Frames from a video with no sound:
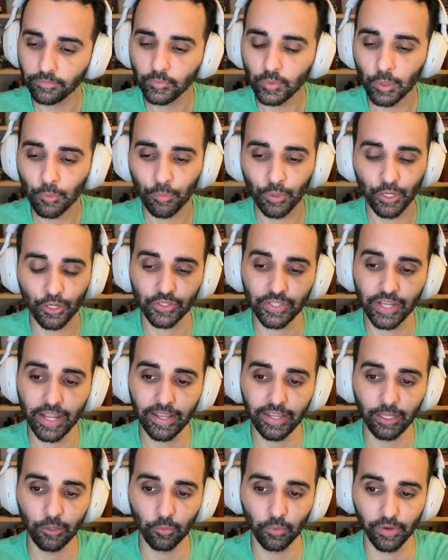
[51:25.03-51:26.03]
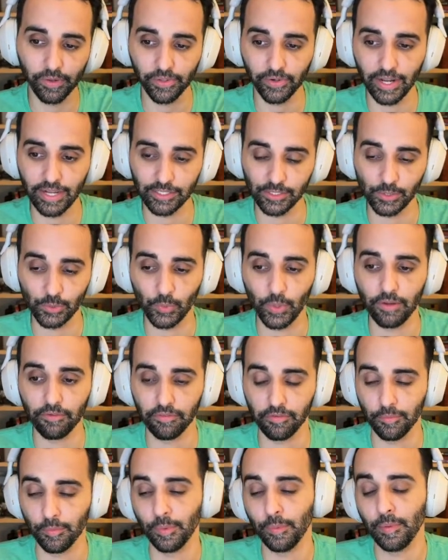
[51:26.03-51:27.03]
But you're taking one of their actions away
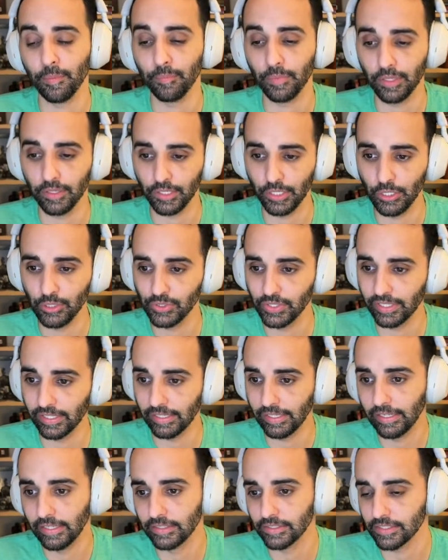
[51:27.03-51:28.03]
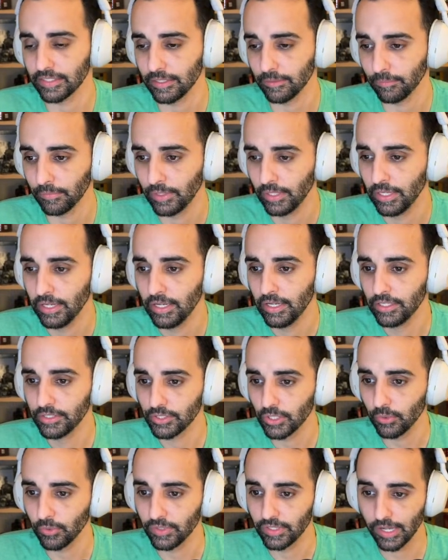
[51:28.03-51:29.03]
from them and using it against them.
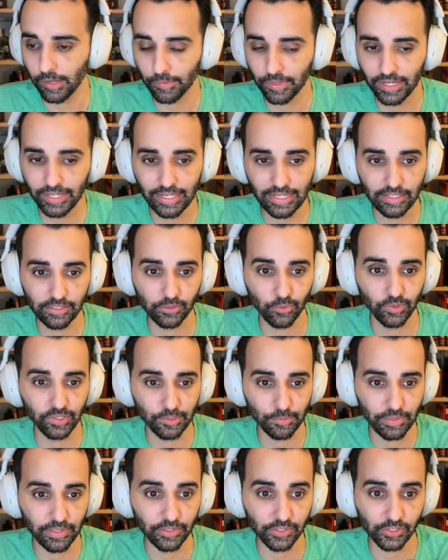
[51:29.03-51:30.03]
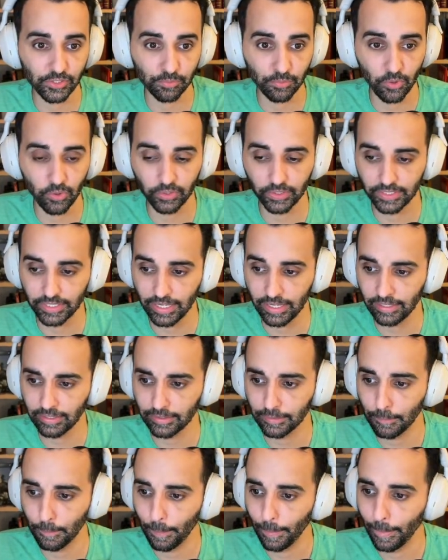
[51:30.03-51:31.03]
So dominate is going to be the small
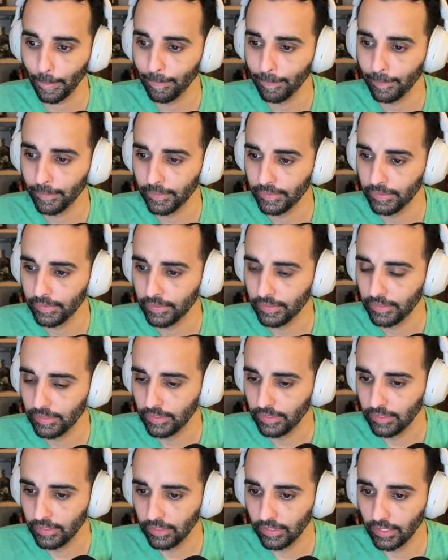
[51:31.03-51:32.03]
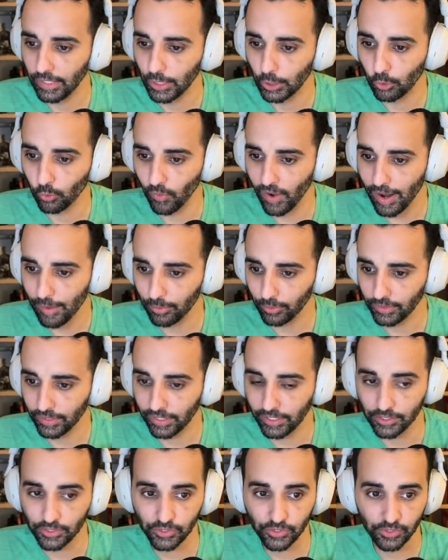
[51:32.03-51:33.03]
attack. Grapple
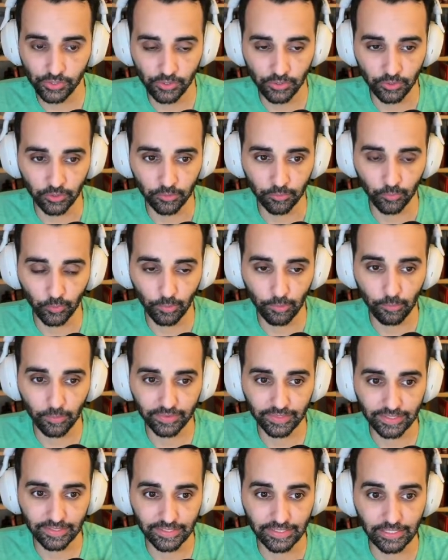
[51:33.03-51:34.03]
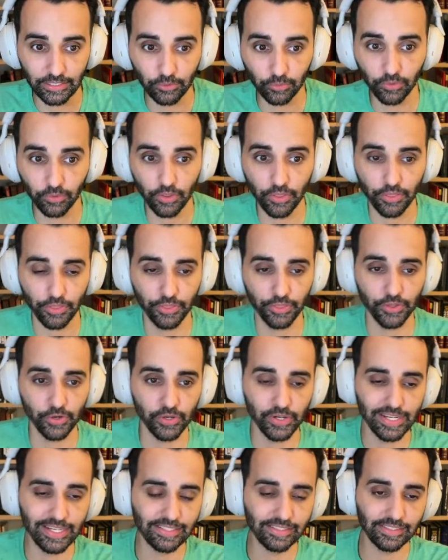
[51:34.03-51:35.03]
and consume, we want that to deal
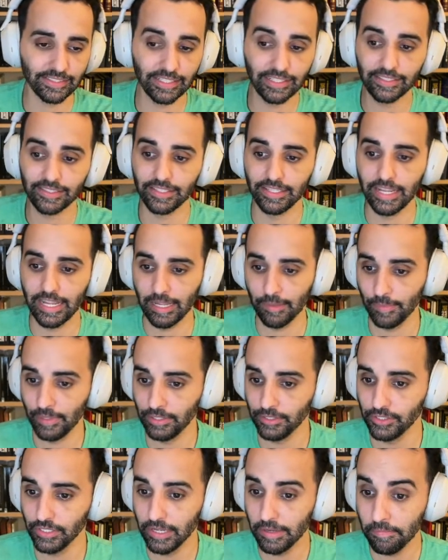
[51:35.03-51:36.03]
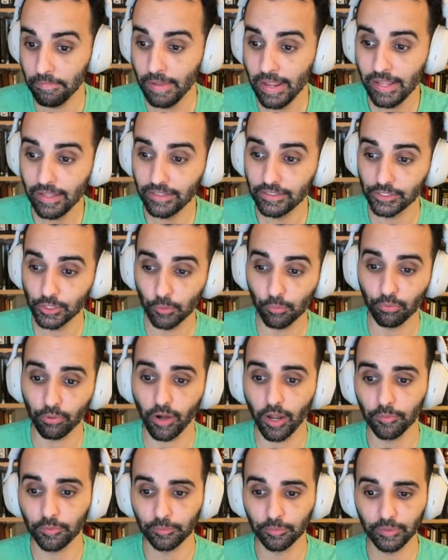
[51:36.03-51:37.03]
36 damage. So
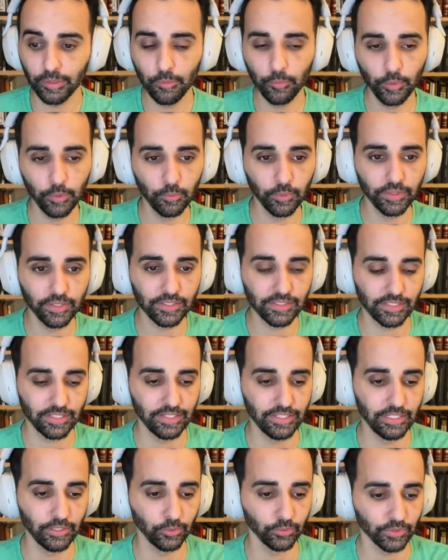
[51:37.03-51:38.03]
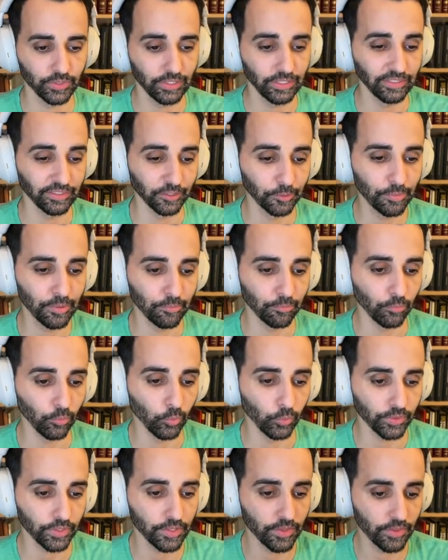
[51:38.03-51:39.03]
probably we want this to deal a little bit
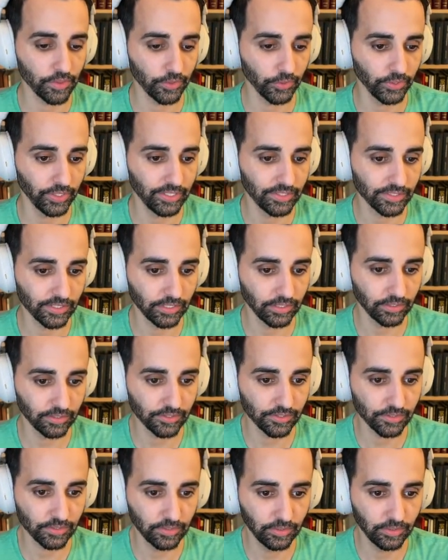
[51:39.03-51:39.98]
more than 36.